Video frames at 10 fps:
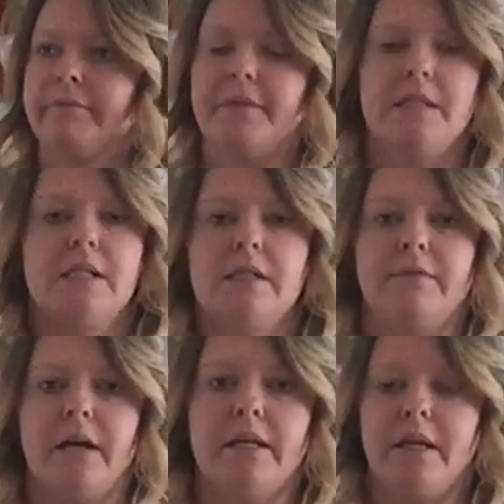this is a
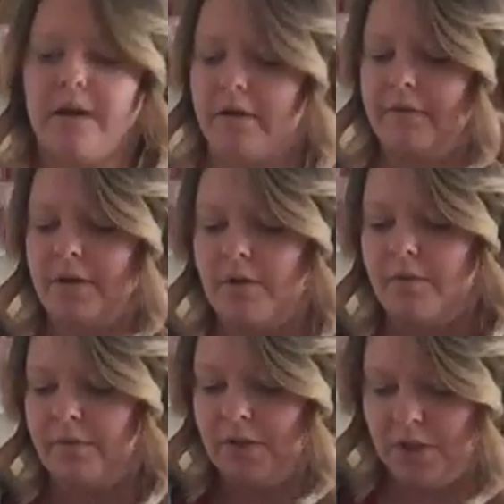fine carrier for you,
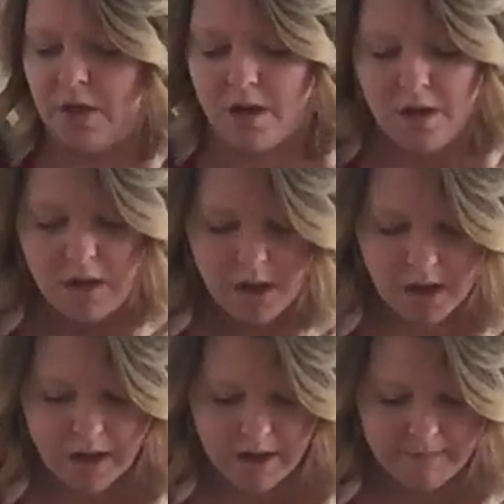for sure.
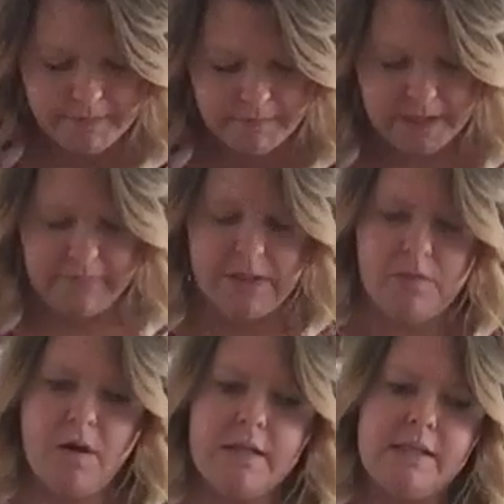But if you
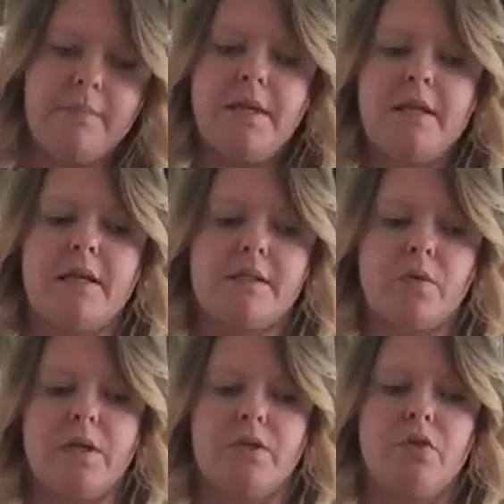want something that's
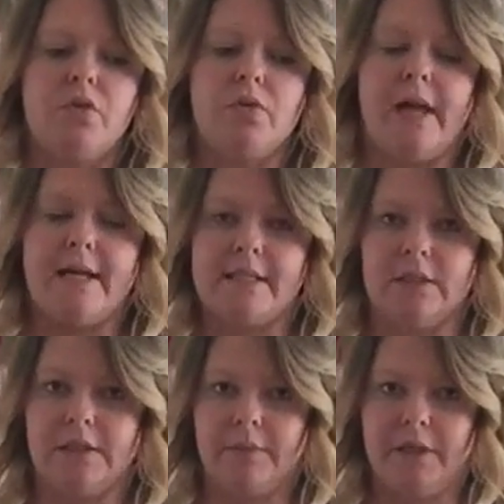going to last a
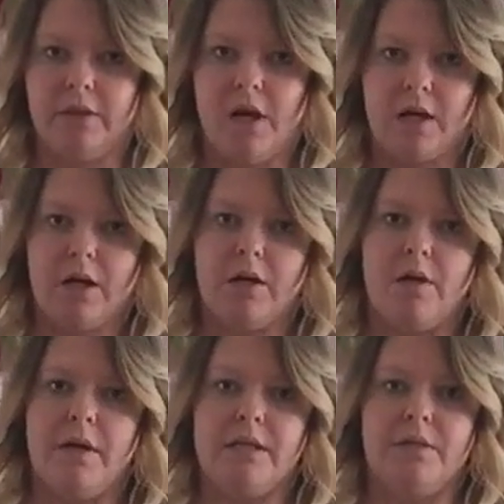little bit longer,
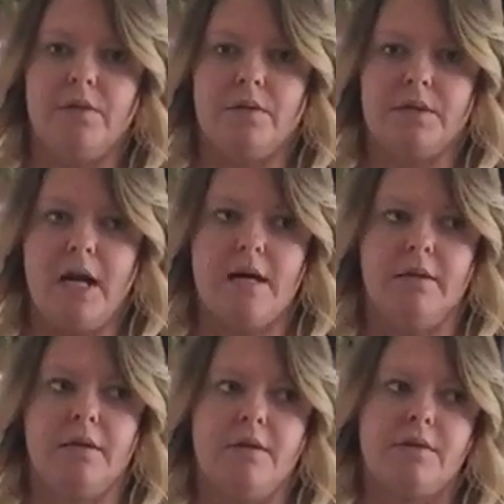go into those
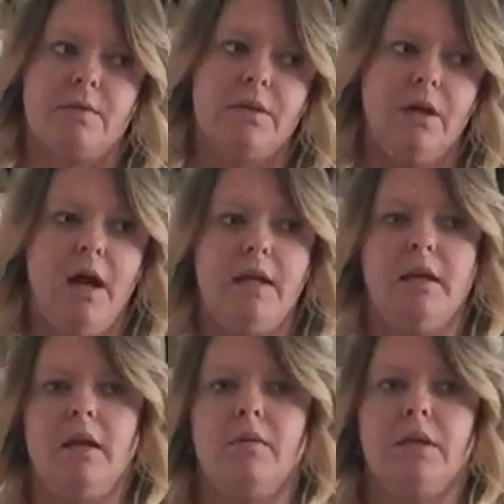toddler years when you're
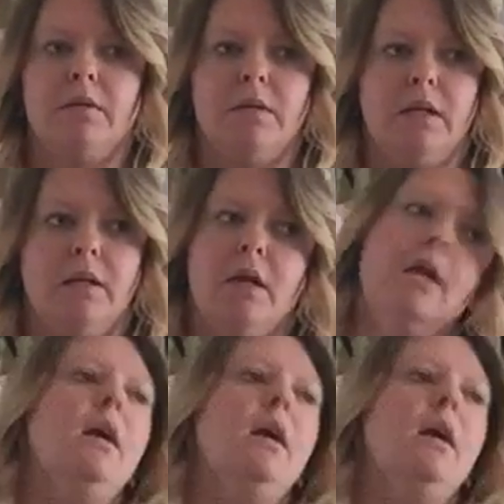hiking, when you need,